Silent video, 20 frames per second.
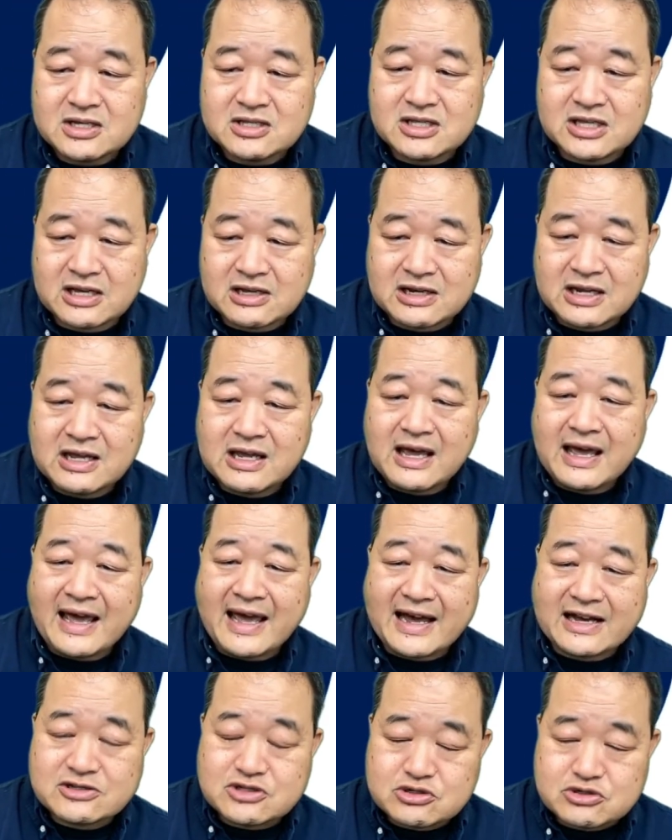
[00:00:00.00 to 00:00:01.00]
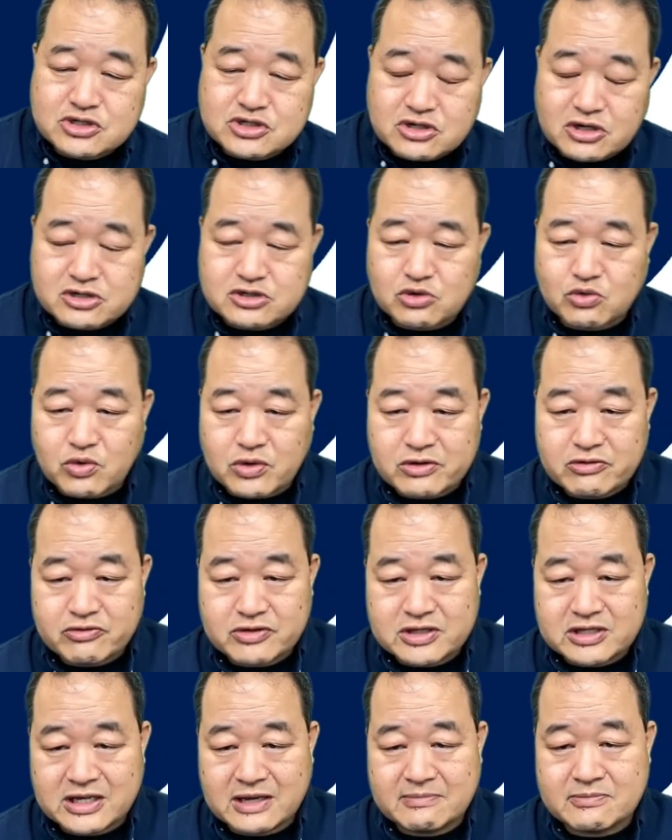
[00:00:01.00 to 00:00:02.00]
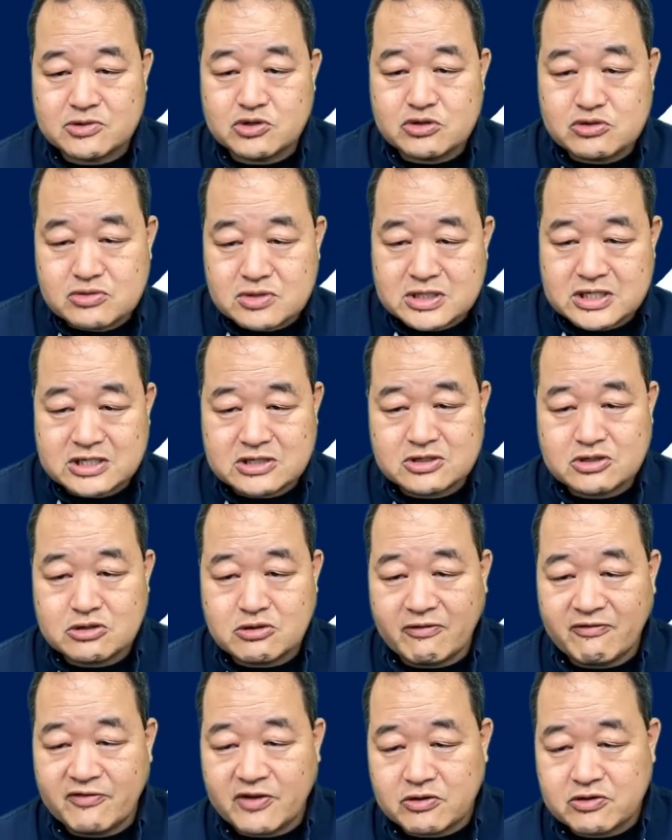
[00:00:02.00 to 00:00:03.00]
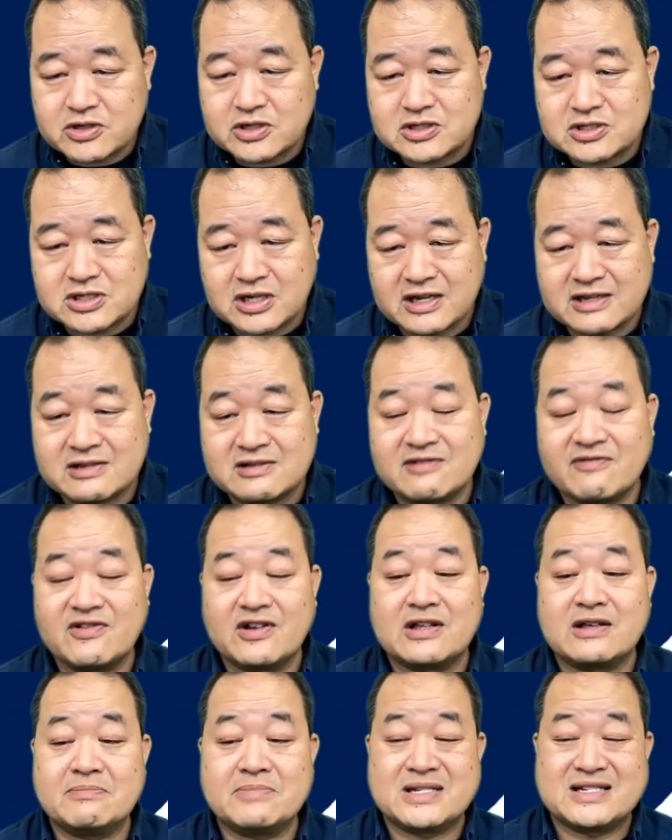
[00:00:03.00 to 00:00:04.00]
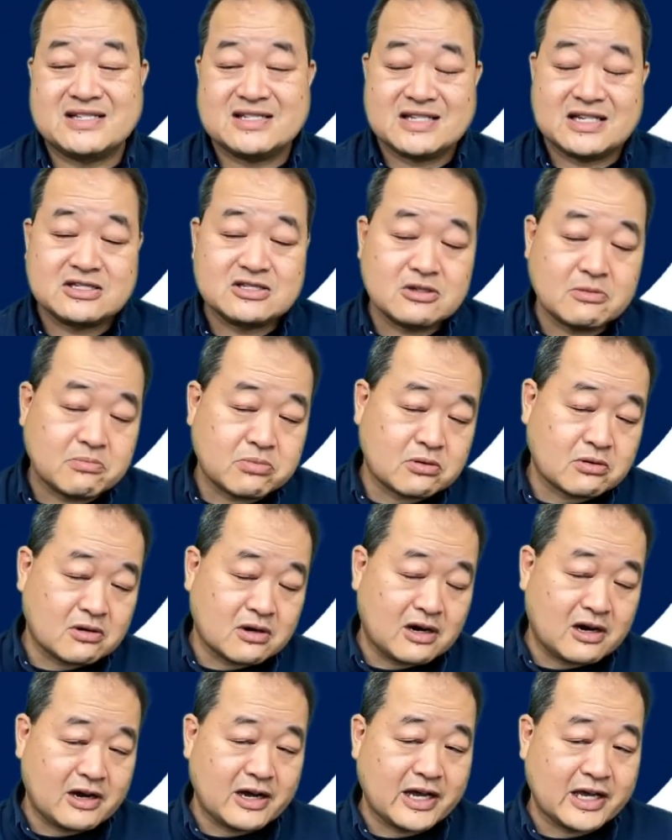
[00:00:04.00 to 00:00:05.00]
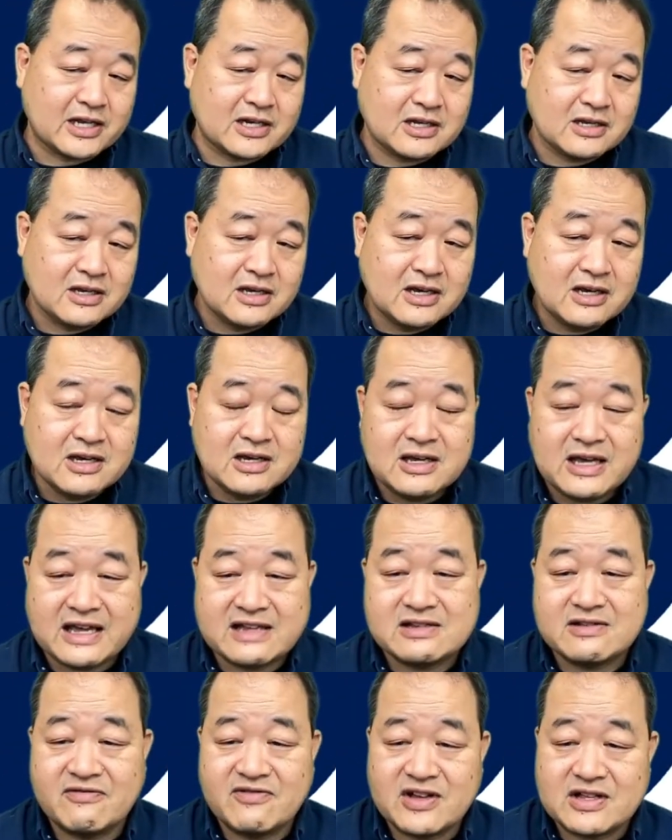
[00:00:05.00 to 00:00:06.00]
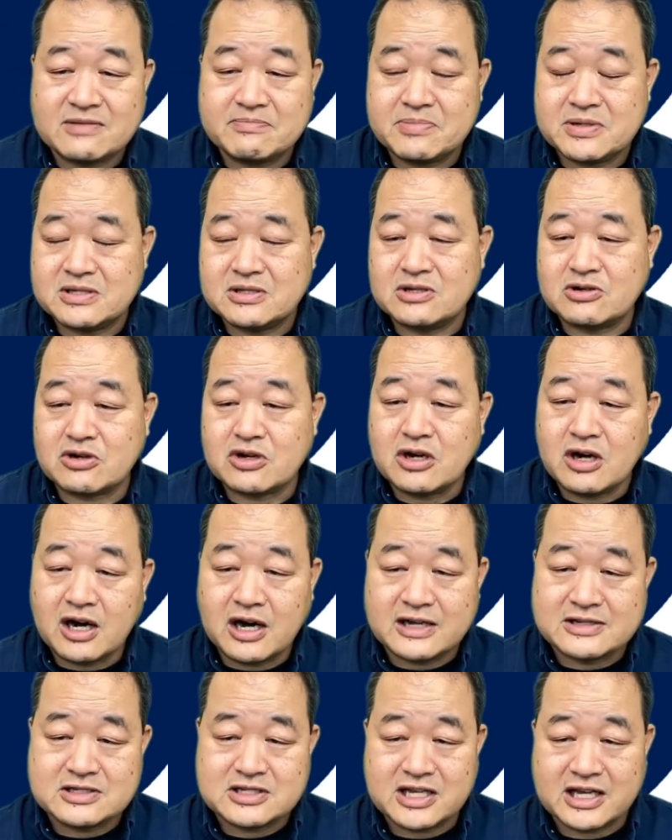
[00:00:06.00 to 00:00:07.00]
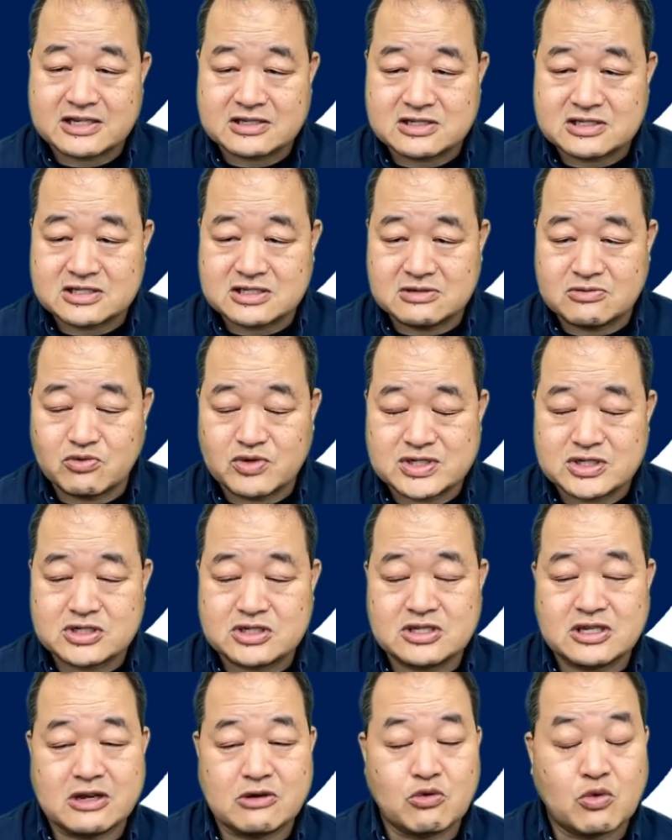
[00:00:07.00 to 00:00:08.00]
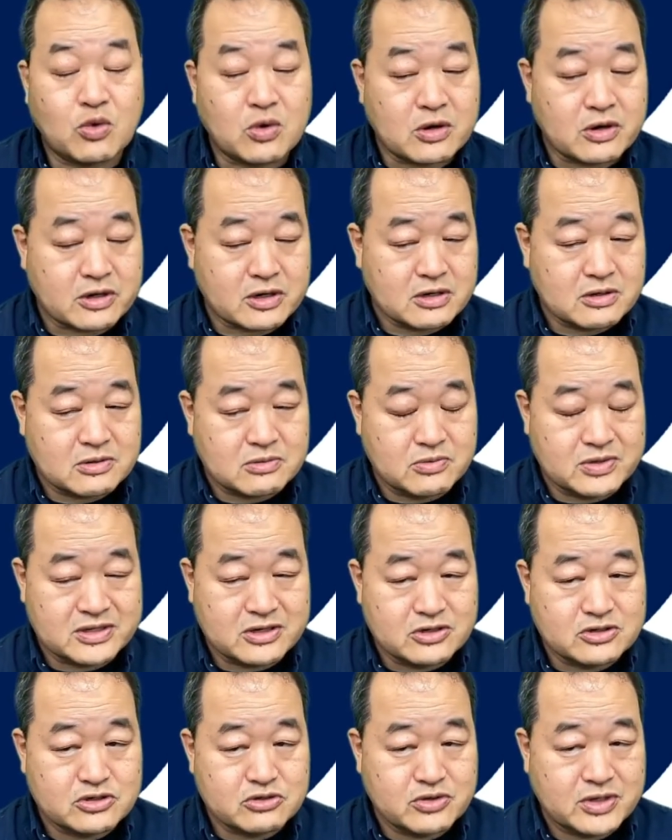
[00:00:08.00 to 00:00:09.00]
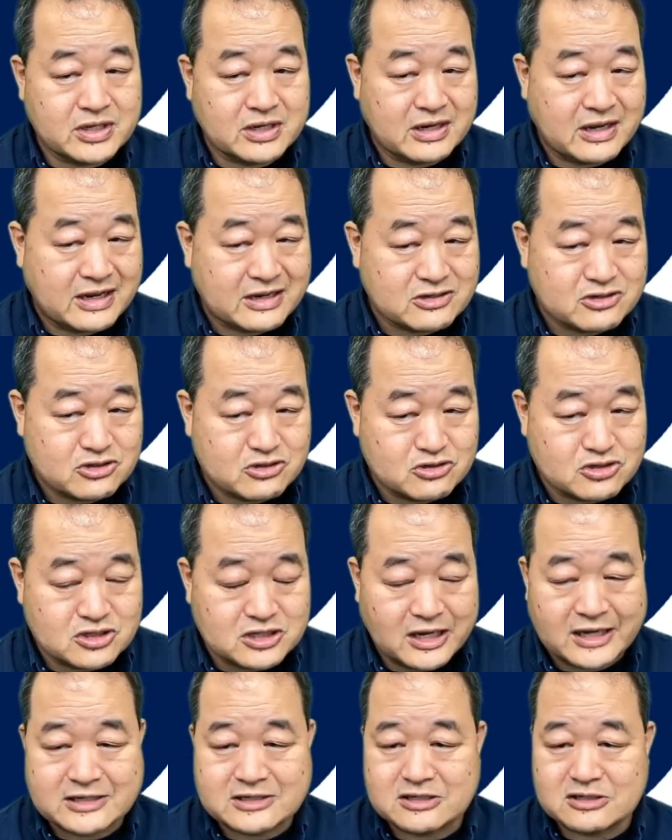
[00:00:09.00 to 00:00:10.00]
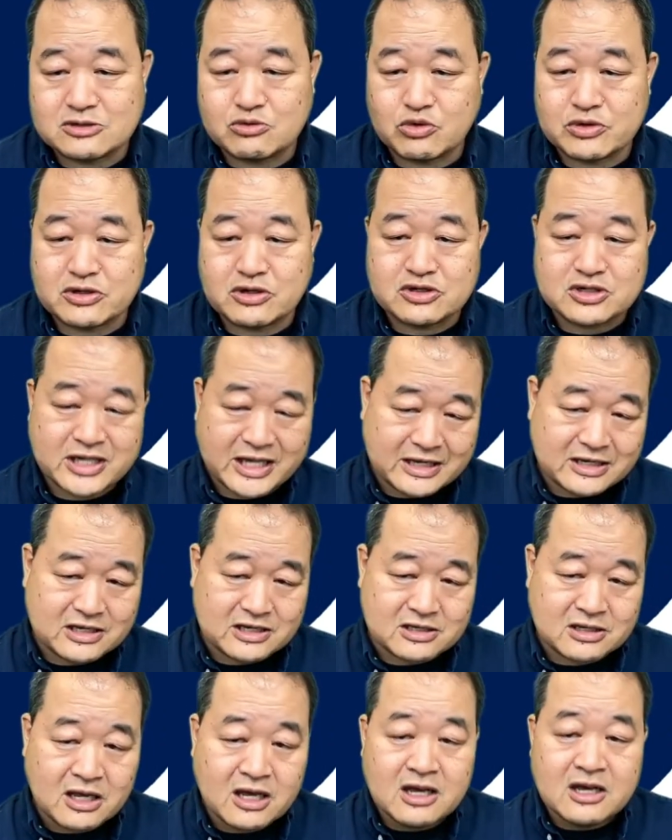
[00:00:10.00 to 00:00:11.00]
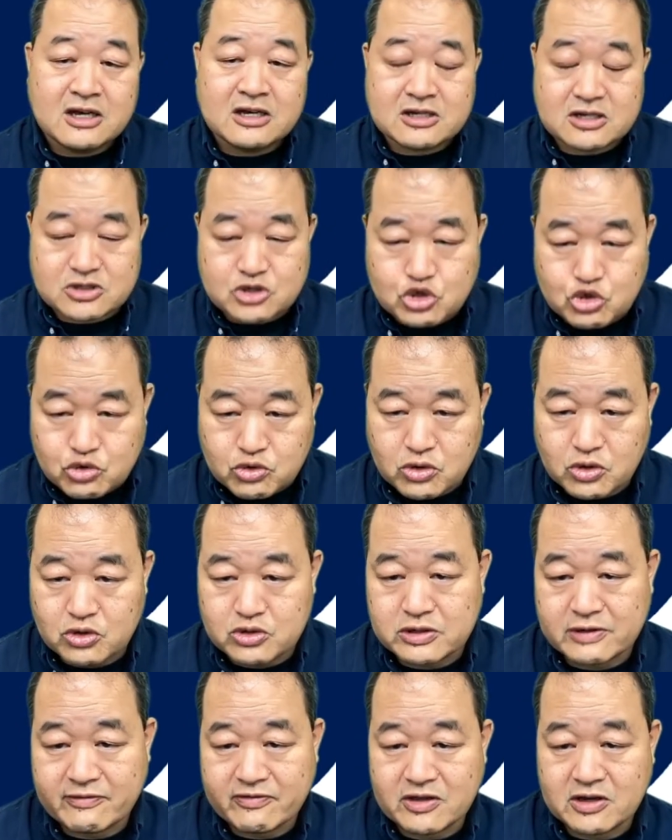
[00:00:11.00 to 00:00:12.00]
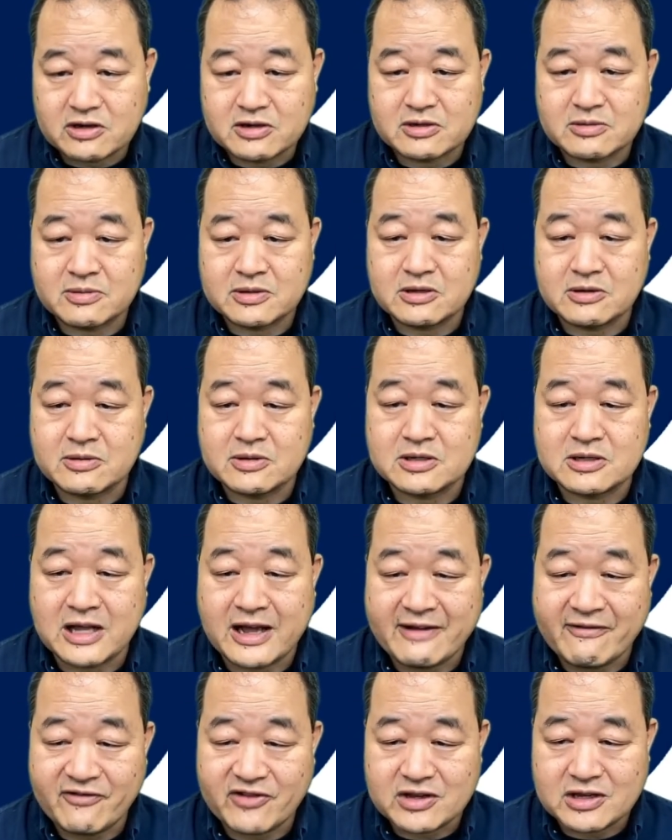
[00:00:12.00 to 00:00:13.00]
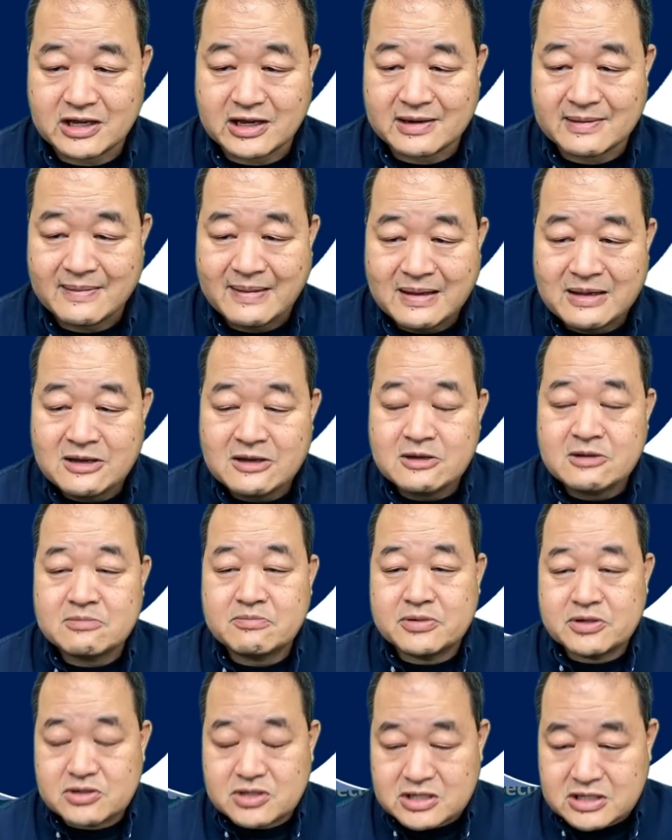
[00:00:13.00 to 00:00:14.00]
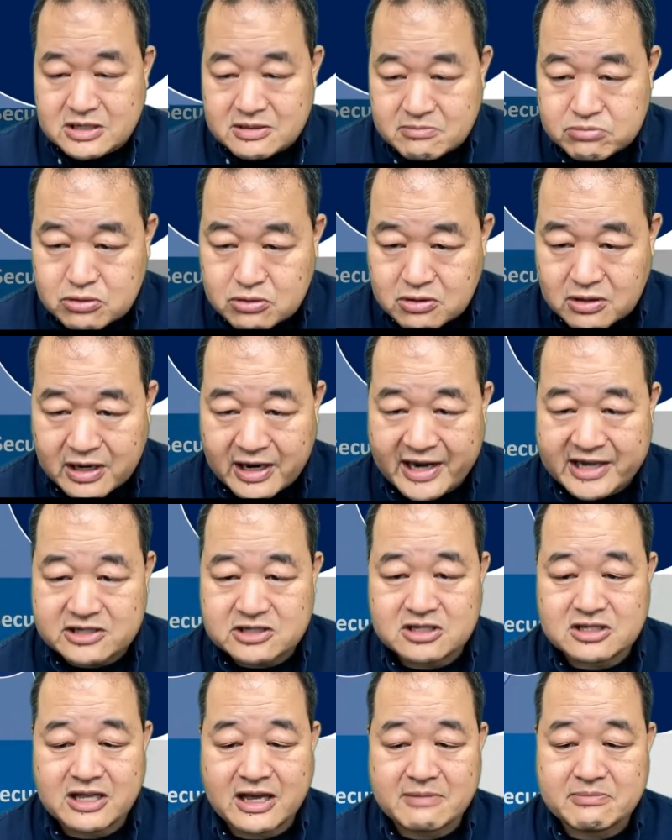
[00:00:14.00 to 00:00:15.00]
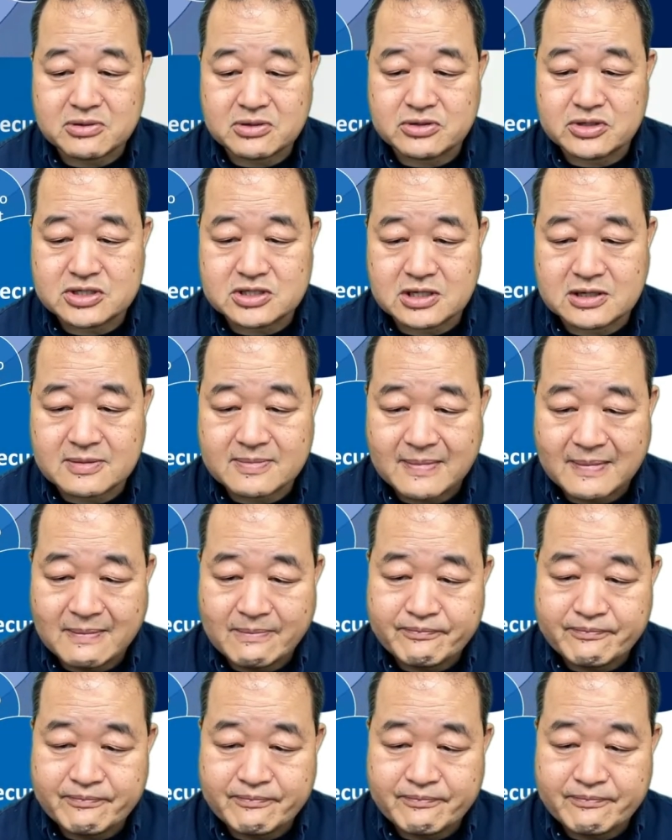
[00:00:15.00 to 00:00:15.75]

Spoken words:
Then as you start to work with them, you need to focus on developing a sense of pride and developing their contexts in which they work, when they're doing exercises, when they're taking control of their life again, building in pride to that person.